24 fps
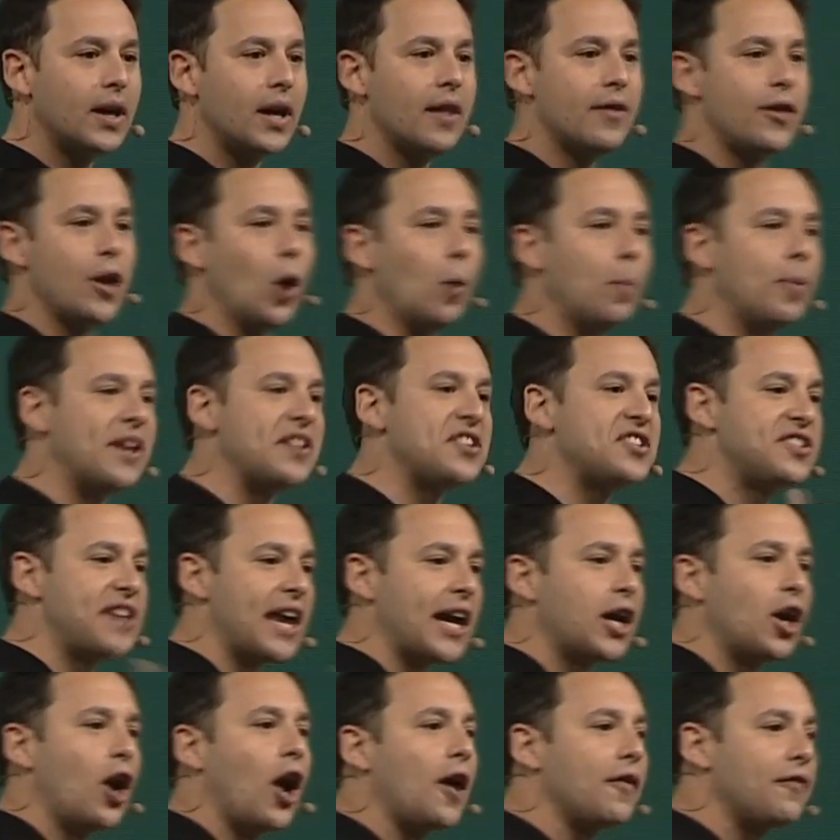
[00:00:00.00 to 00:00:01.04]
They opened a
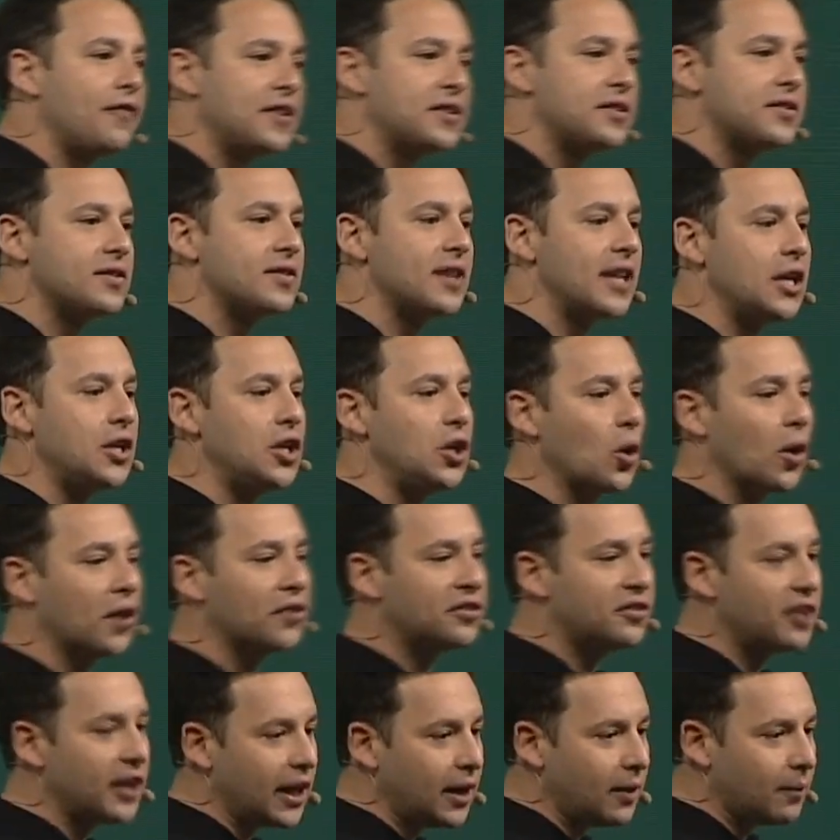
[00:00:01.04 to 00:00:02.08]
second office in New York
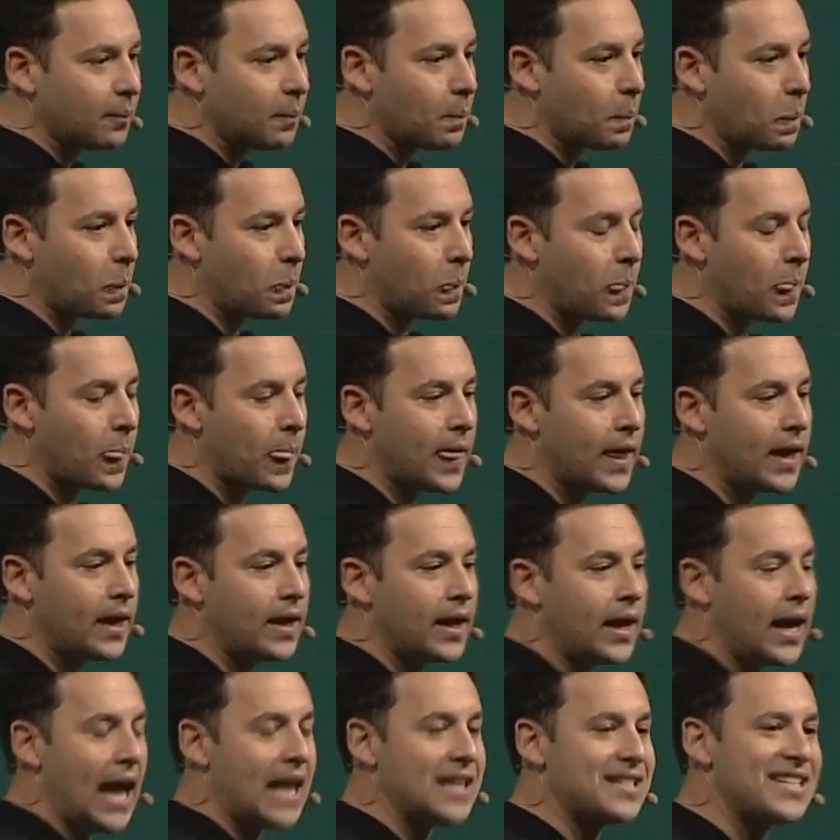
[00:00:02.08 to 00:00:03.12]
City,
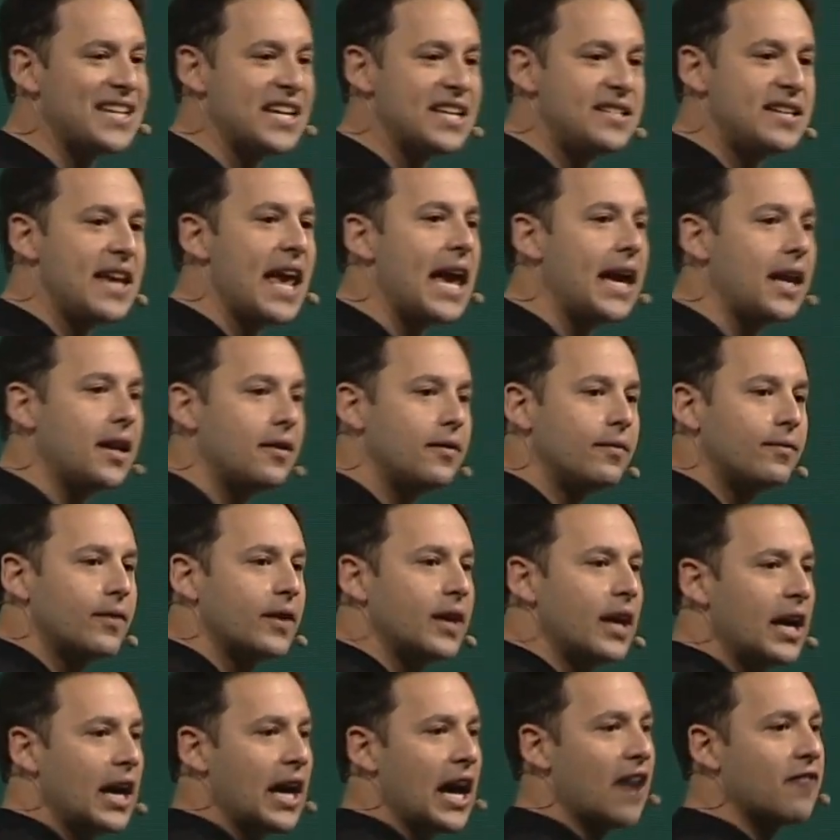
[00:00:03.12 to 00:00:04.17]
and to date
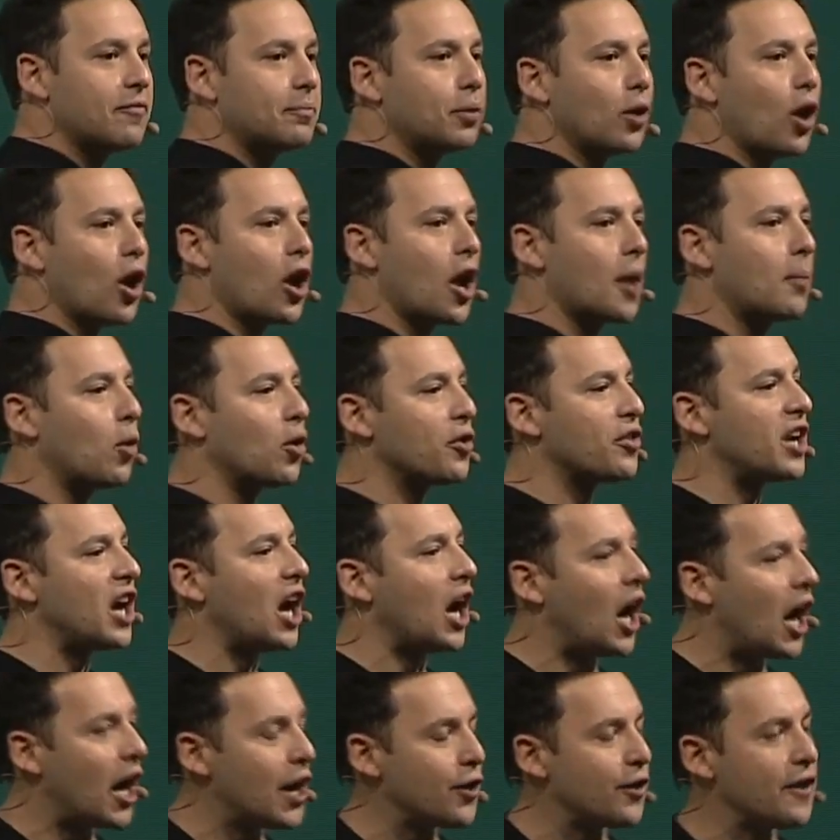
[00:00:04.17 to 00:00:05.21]
have brought on more than
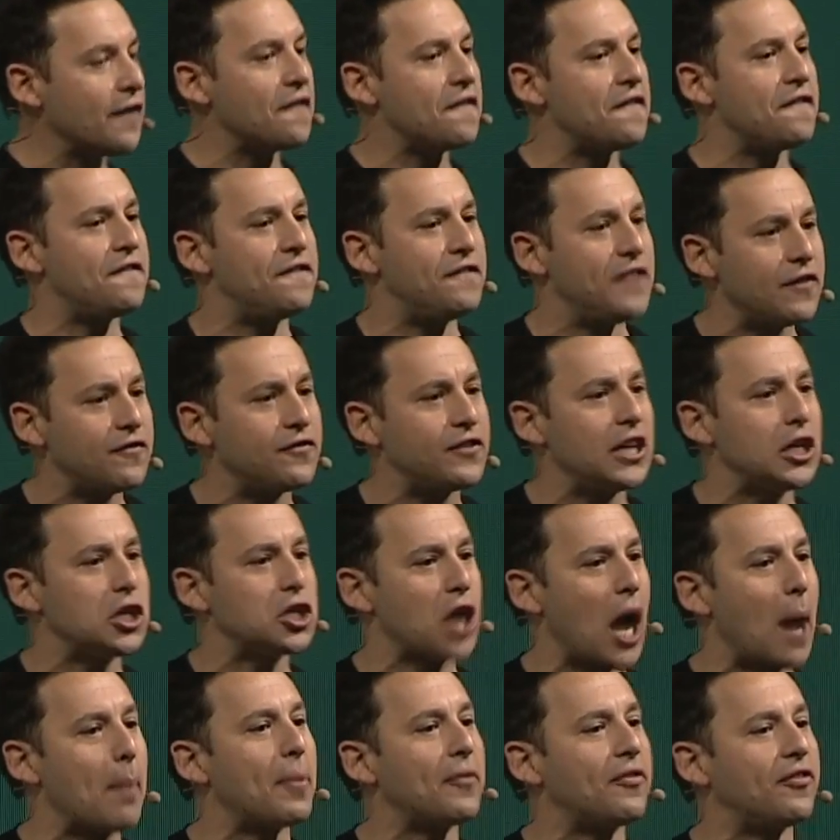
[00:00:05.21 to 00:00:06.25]
150
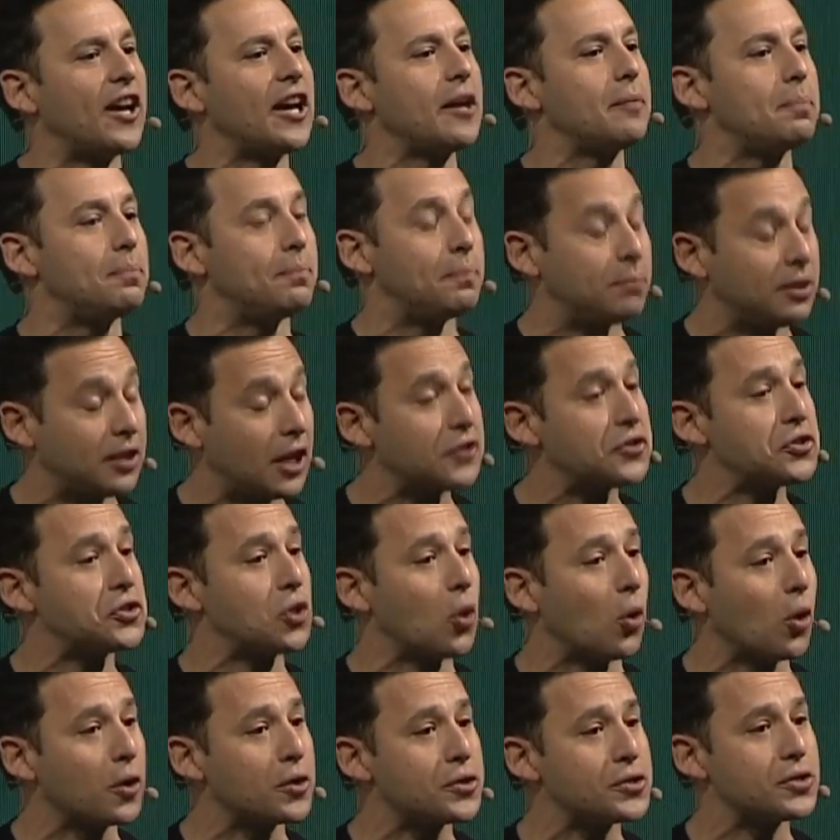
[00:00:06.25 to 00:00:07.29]
Shopify Plus
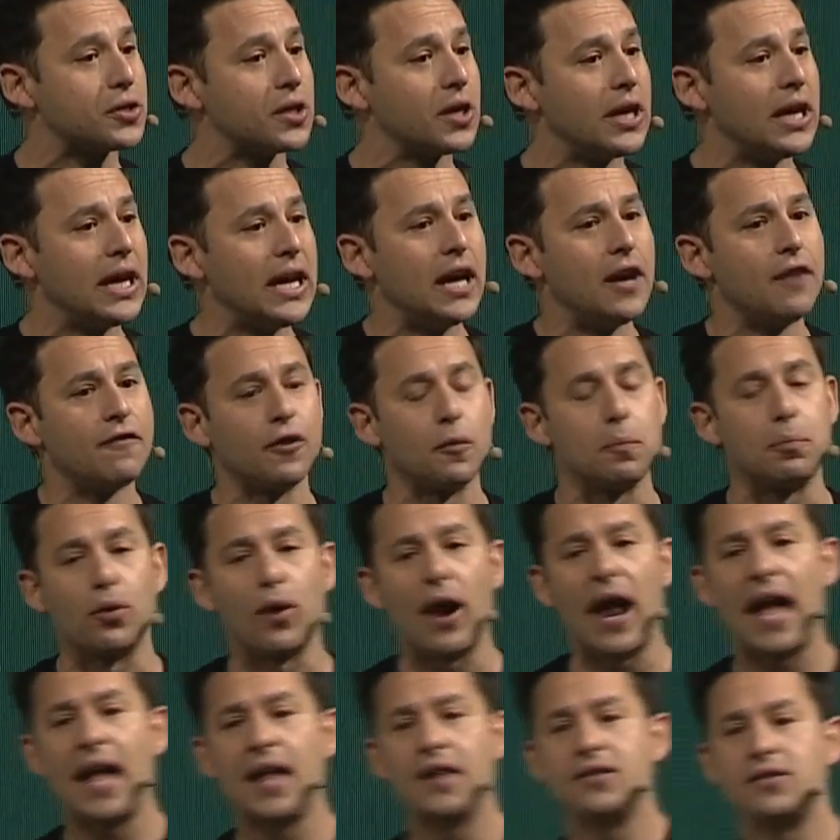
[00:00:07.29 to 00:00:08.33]
stores for
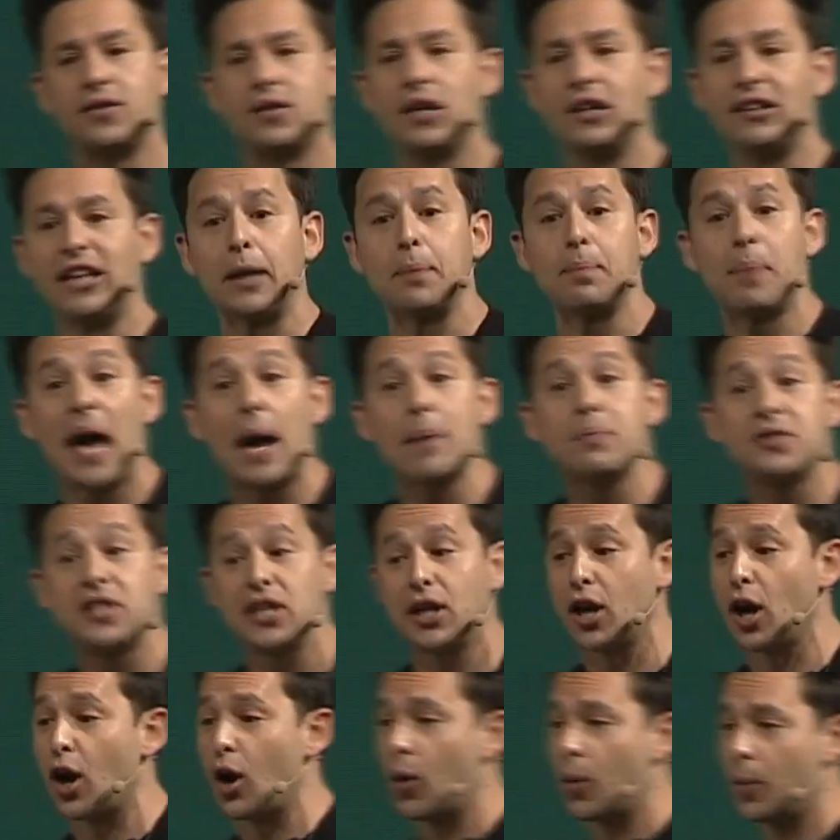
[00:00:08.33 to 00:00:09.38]
brands like
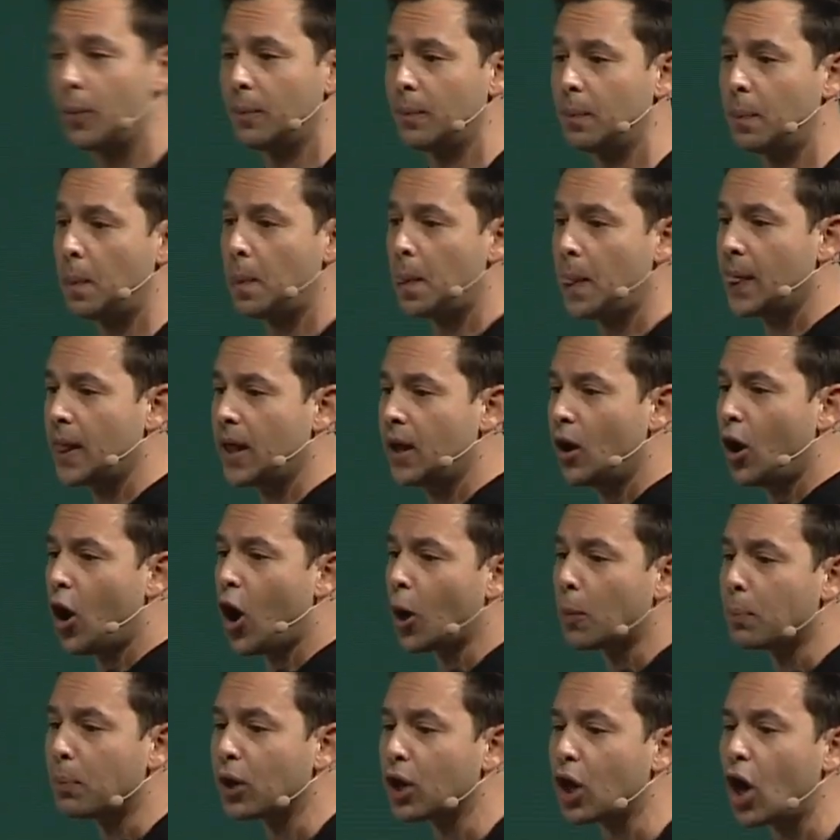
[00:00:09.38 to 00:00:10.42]
PepsiCo,
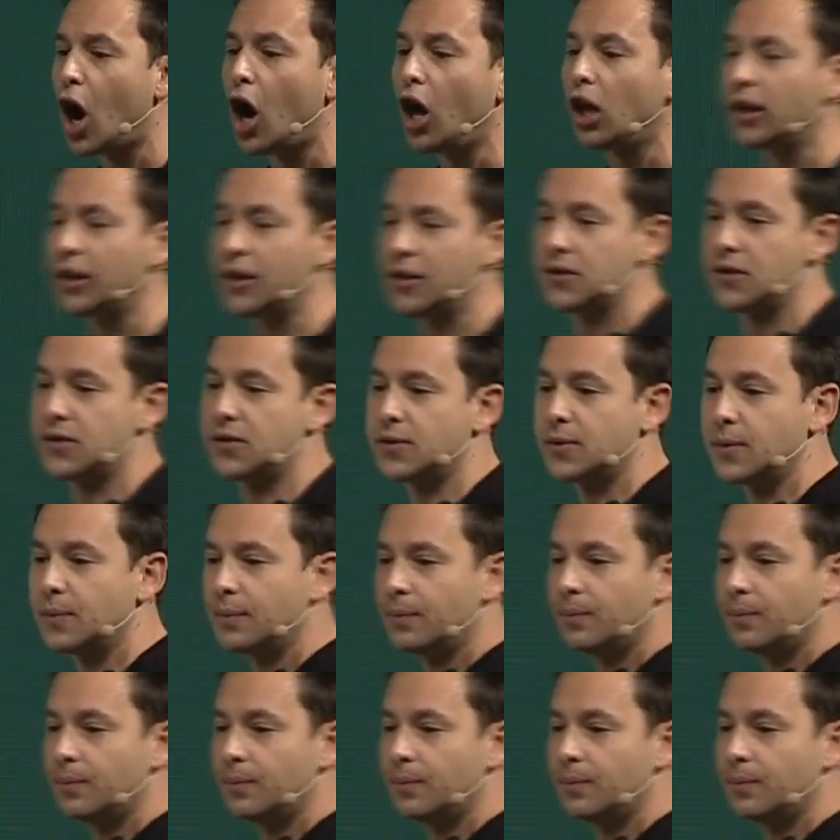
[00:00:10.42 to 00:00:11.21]
HarperCollins,